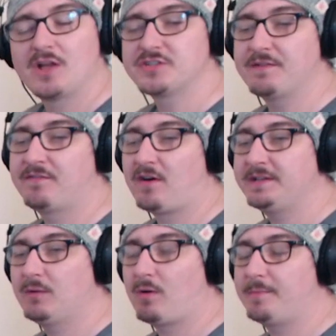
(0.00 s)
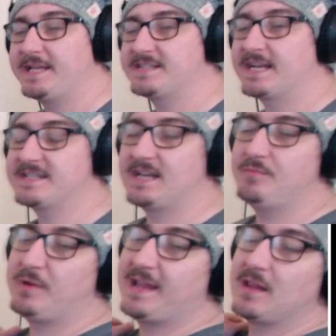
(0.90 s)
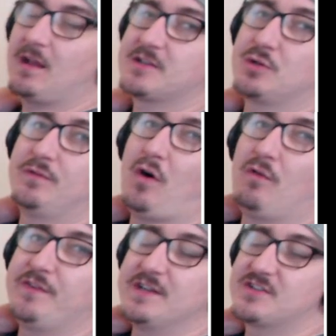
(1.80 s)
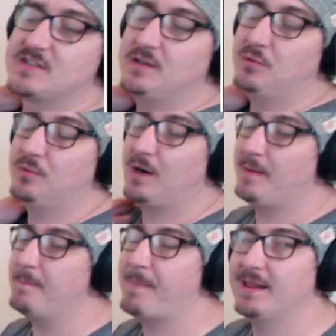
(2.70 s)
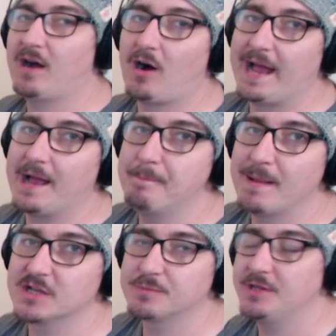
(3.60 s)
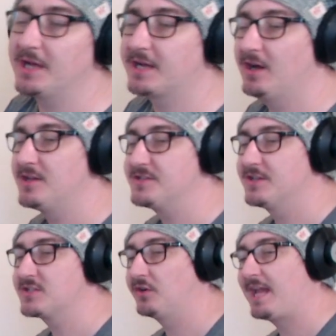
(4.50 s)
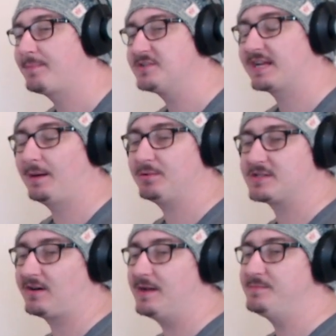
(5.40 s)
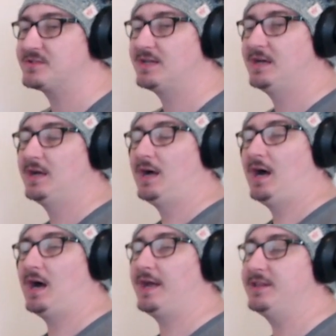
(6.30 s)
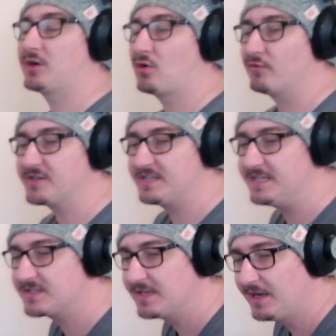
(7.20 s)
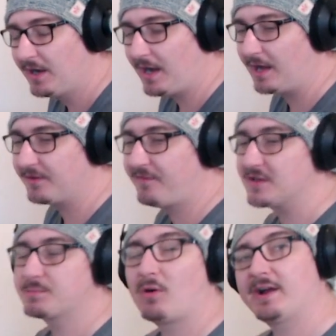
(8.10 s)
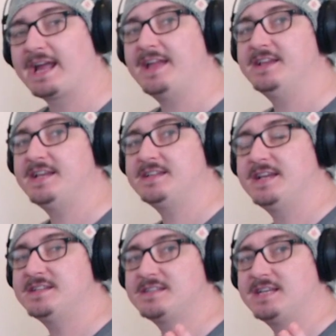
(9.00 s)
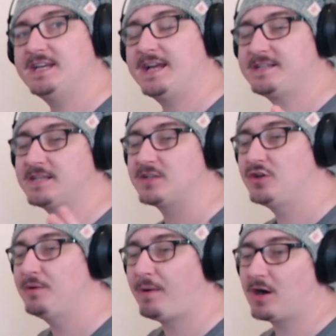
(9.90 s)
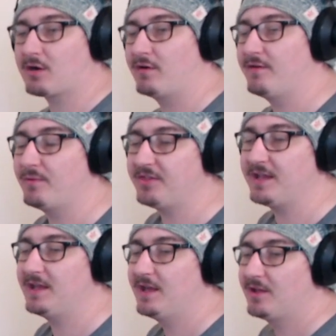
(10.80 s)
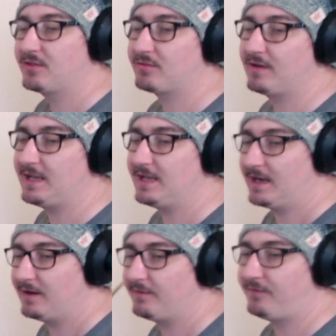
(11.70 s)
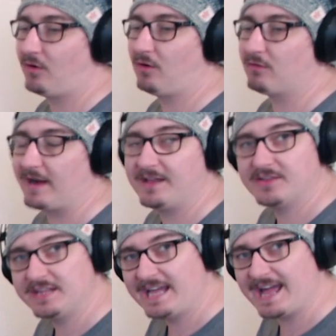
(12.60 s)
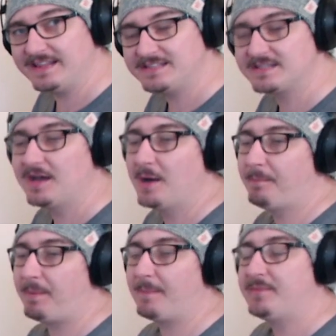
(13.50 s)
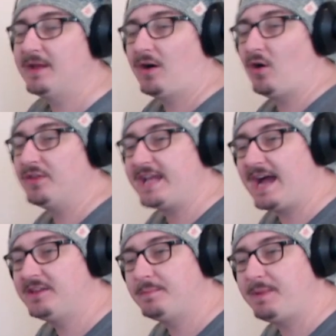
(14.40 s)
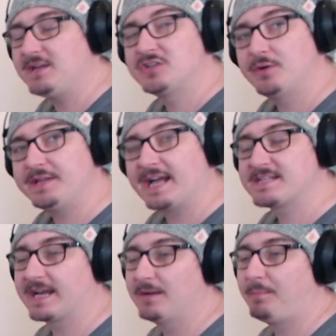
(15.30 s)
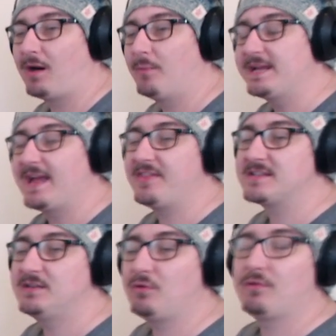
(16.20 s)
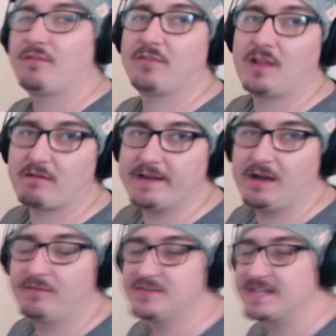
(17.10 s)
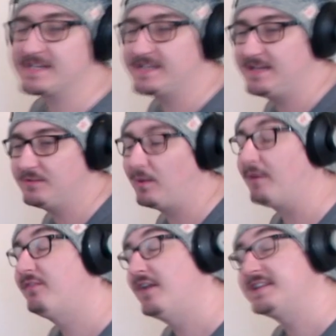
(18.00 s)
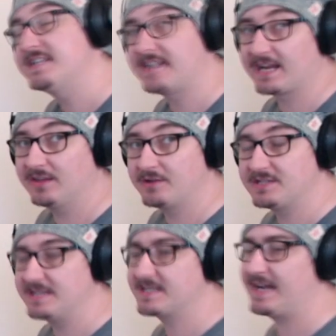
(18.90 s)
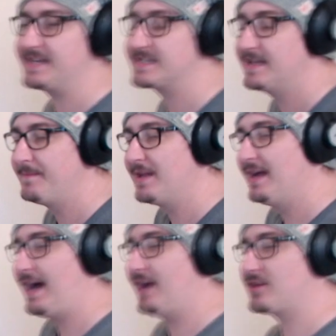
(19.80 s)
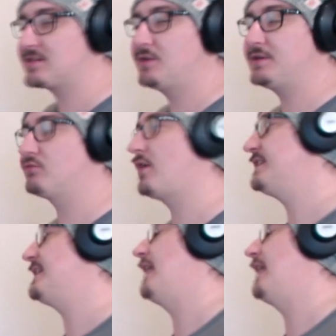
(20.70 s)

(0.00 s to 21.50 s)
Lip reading: So then finally at 1:16, we get the last sort of obvious little hi-hat embellishment that occurs in the song. That happens a couple of times in the choruses. The first bar, again, it's a two-bar groove with the 3-4 and at the end. But on the and of beat 2 in that second bar, we get this little flurry of 32nd notes in this case. And I slowed it right